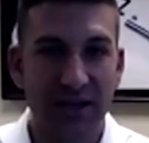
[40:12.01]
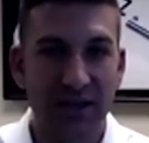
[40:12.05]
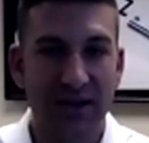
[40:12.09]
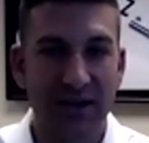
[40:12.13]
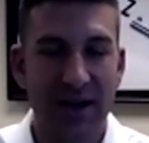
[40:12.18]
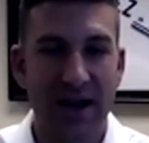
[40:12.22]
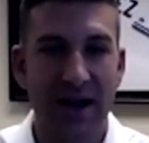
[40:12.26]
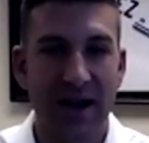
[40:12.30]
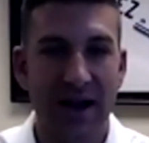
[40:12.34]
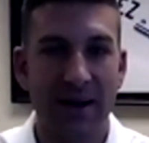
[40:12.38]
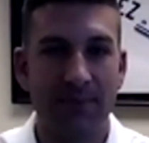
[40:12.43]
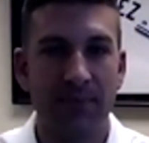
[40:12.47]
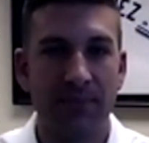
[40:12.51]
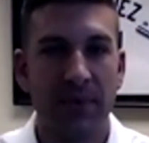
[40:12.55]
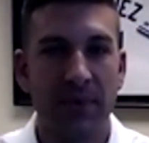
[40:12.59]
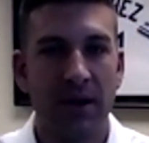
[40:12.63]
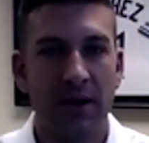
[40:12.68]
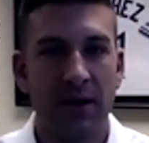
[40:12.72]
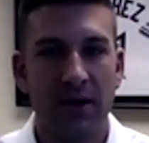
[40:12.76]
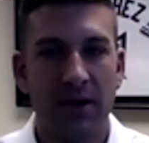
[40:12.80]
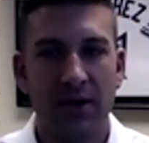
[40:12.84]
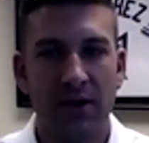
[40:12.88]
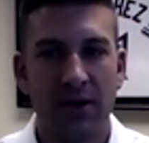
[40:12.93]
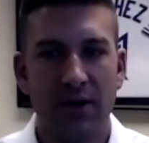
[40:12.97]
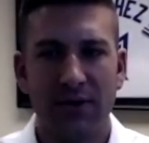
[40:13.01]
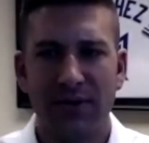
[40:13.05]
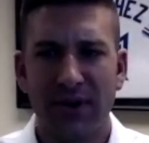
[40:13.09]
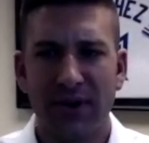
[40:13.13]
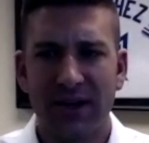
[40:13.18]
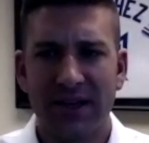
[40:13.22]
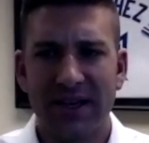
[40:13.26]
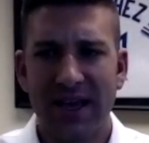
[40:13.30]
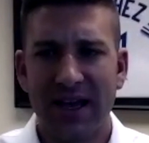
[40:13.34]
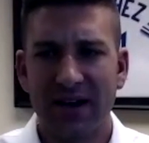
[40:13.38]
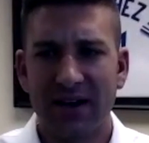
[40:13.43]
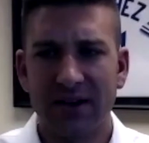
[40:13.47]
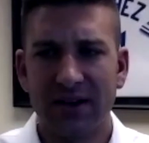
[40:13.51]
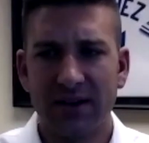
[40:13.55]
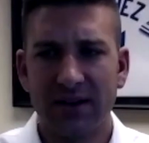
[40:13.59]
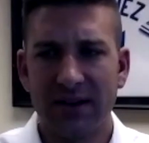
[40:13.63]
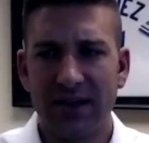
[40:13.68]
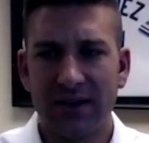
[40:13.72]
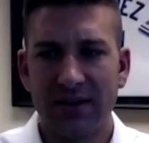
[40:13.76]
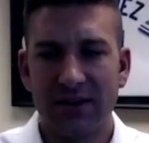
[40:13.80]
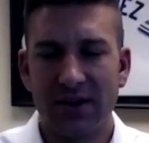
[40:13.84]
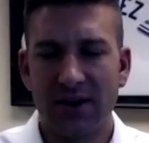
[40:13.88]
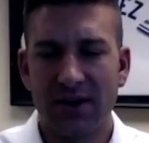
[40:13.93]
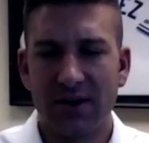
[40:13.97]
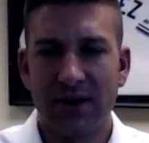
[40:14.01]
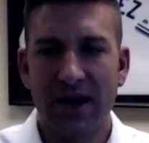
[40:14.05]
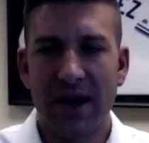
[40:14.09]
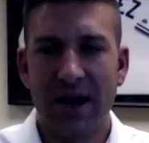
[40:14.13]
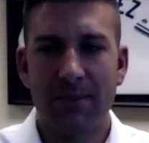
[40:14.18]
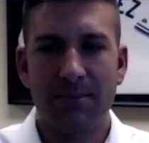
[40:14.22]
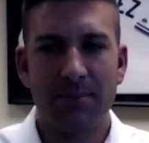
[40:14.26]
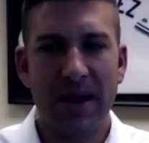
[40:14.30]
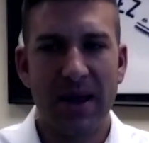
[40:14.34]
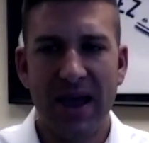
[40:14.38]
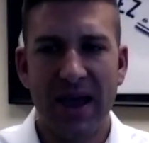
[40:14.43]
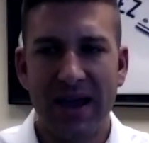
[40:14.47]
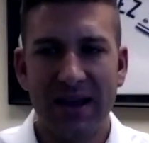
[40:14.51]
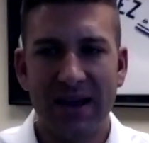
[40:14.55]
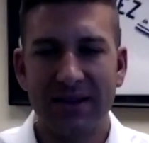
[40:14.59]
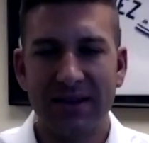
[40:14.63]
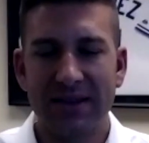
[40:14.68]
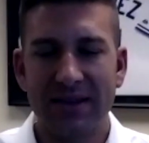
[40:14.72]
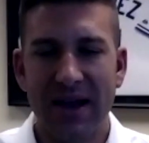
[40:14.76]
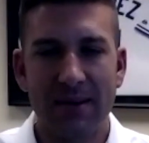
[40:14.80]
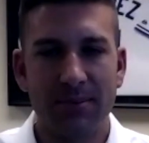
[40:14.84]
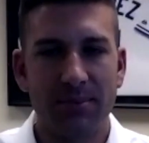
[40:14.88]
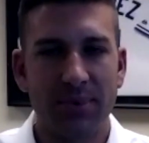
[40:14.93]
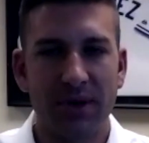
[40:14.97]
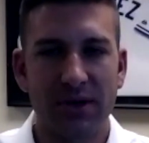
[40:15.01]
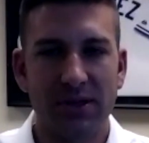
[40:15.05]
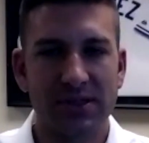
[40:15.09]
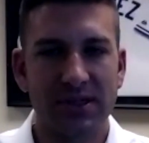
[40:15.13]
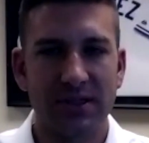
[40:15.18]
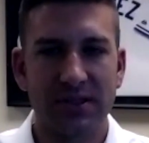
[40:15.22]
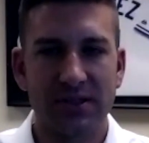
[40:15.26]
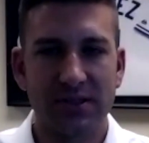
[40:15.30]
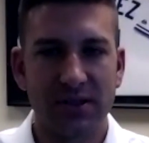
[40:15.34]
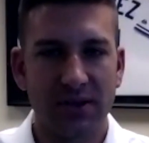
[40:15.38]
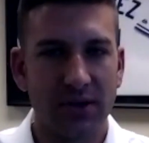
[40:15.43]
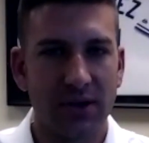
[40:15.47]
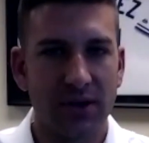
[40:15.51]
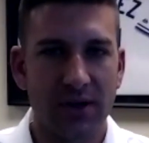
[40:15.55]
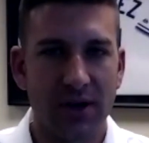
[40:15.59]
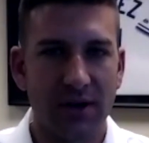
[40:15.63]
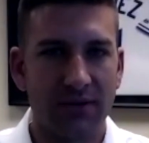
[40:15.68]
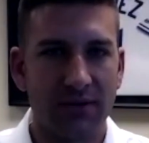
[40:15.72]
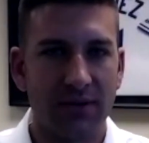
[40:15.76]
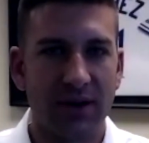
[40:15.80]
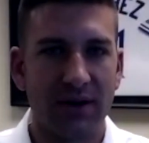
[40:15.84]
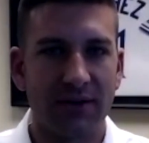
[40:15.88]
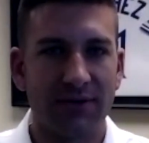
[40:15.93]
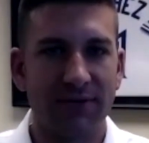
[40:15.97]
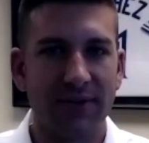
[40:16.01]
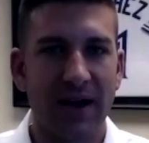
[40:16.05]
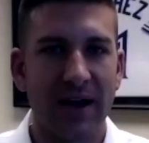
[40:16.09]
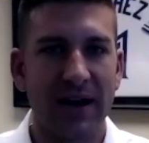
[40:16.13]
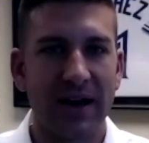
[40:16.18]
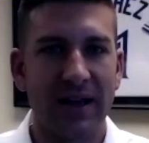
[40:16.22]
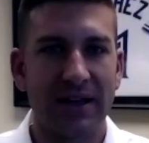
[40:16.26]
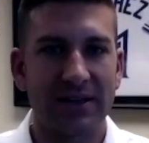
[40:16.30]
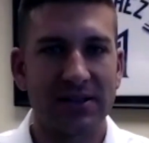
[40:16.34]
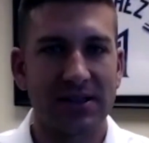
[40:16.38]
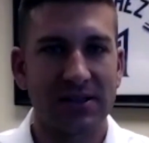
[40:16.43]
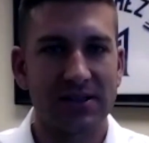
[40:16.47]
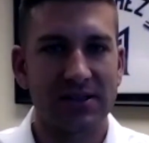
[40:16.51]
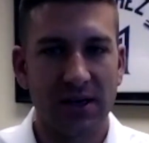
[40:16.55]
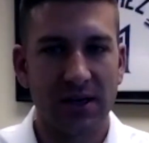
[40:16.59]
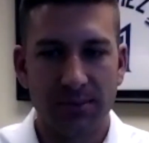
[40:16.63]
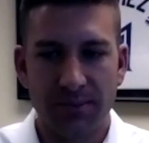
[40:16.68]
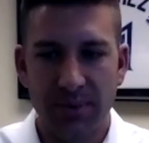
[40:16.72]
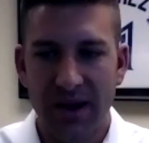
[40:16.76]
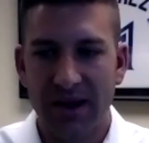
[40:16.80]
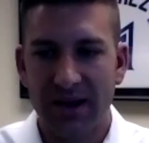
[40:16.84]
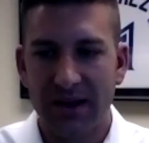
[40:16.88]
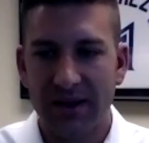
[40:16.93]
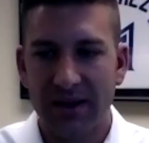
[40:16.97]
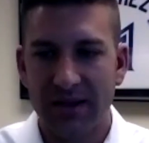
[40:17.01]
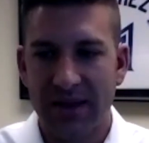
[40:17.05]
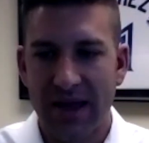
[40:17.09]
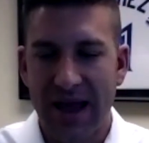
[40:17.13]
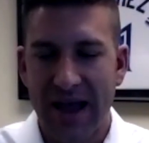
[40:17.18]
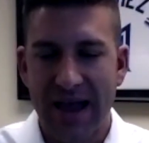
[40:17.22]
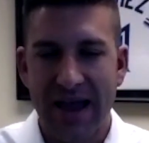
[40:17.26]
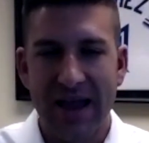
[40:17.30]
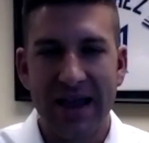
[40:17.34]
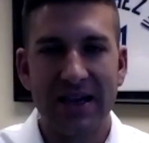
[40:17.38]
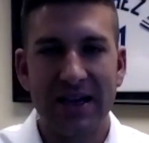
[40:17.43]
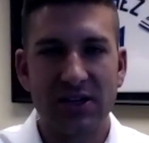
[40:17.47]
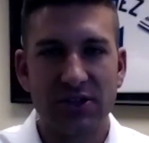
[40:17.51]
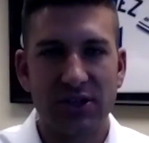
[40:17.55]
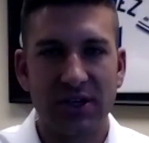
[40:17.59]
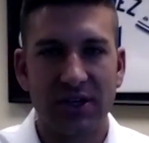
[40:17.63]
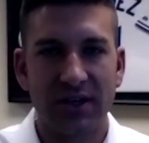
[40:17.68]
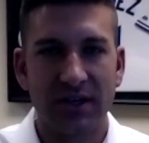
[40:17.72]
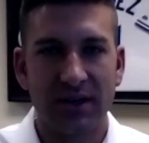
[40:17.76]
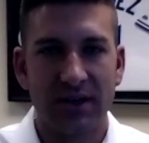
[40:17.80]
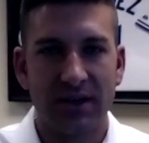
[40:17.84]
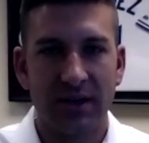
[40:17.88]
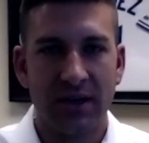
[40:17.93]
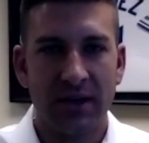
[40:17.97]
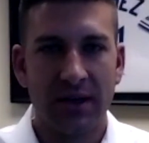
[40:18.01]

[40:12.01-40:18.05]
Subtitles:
who very candidly, they're not paying that person to look over their finances. They're paying that agent